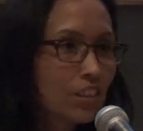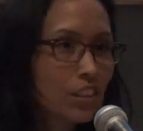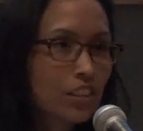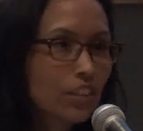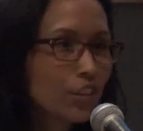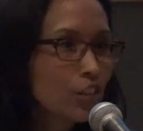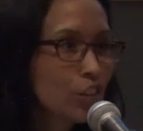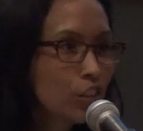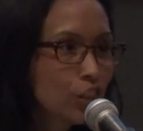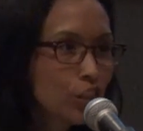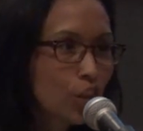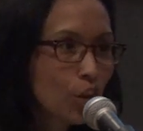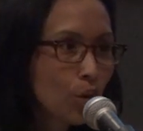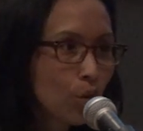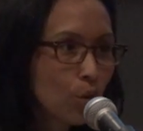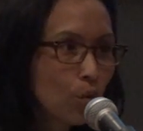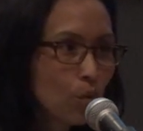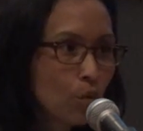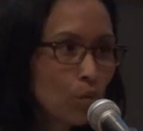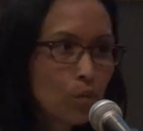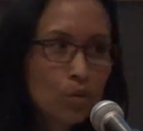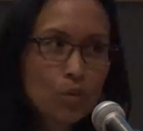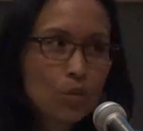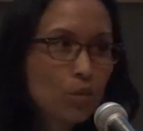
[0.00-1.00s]

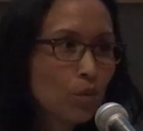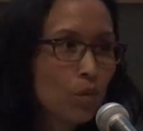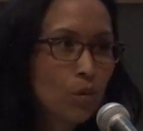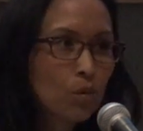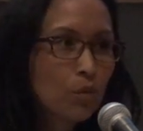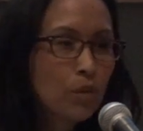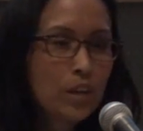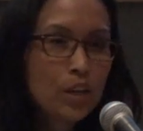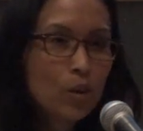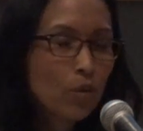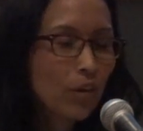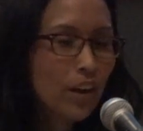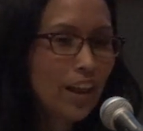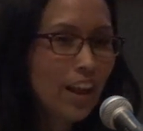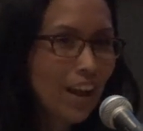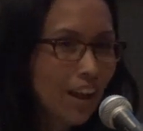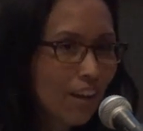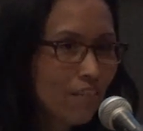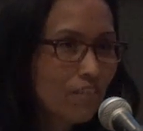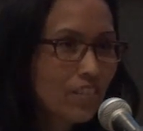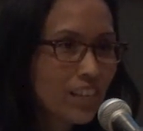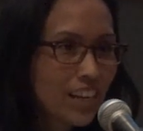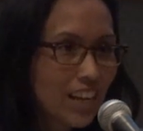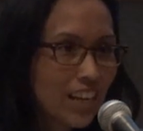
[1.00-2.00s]
We don't
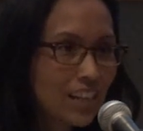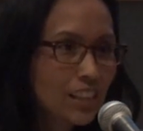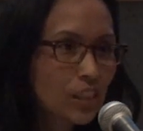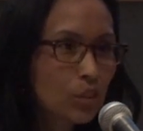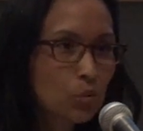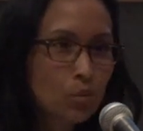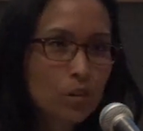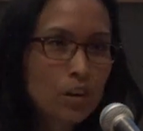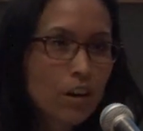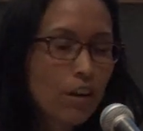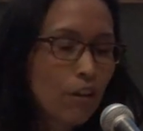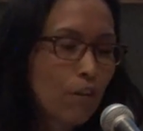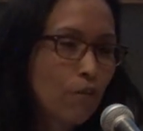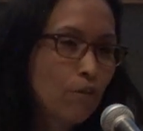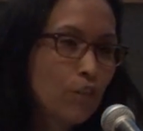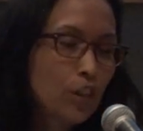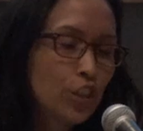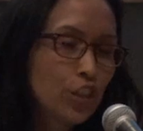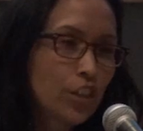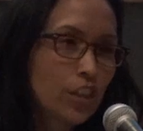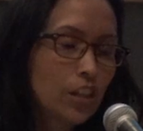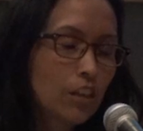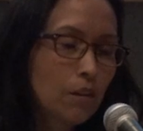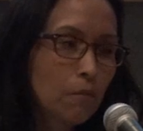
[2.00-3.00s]
have nets. We're not a
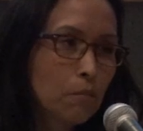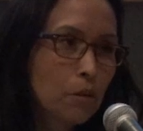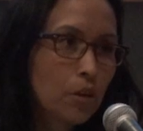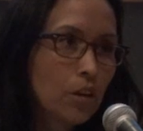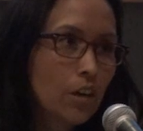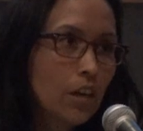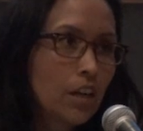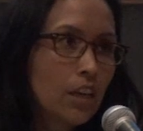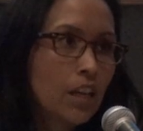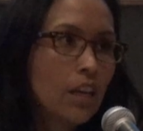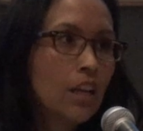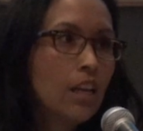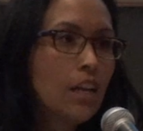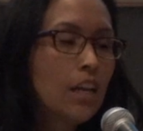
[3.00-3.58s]
fishing community.